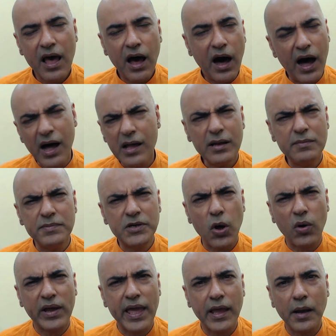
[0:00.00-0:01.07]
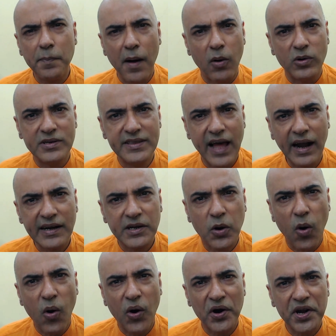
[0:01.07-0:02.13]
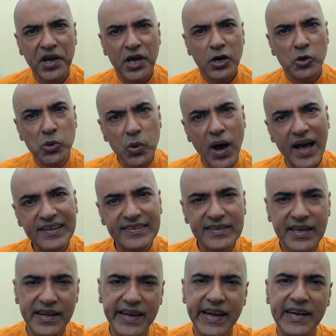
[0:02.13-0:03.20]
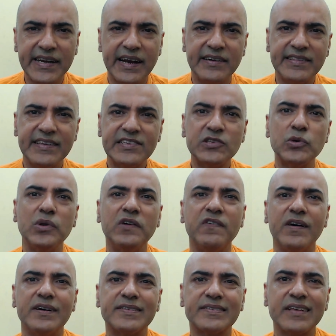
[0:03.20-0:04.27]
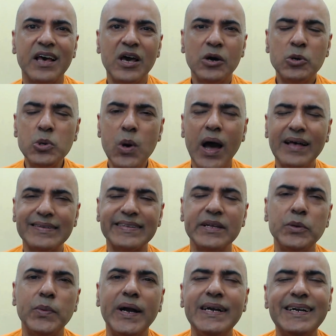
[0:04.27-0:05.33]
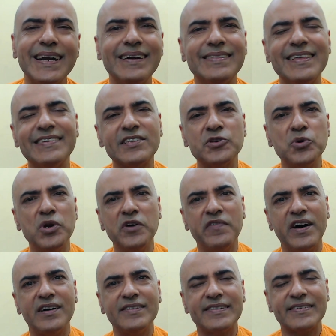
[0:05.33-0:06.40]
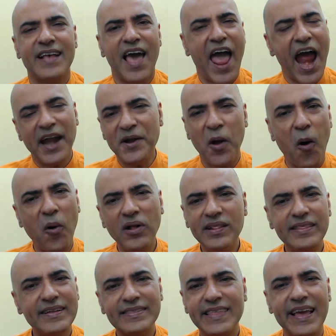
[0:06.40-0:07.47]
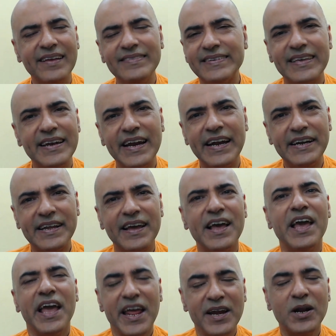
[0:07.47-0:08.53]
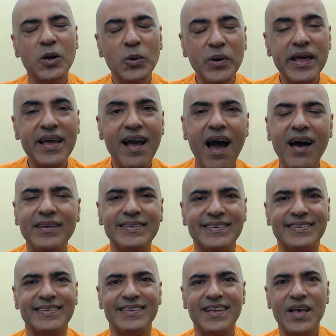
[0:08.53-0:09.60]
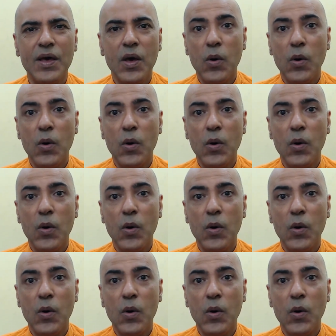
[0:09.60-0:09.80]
I'm talking about that God who has created this universe, who has invented this universe and all the things in it, including us.